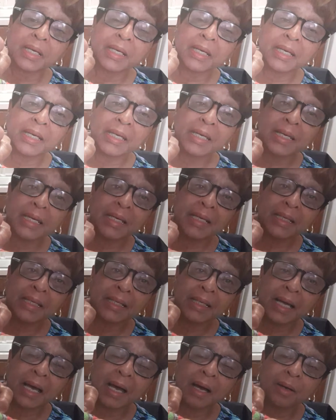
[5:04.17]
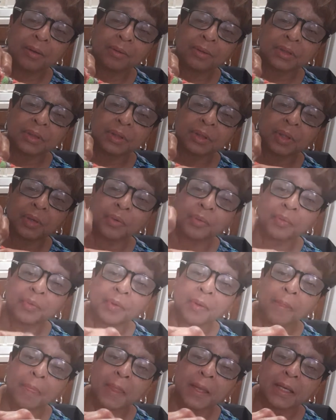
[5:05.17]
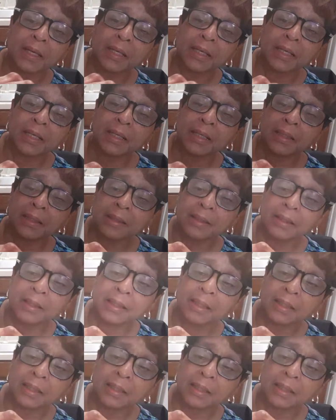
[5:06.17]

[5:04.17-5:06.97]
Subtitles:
in and out. Go in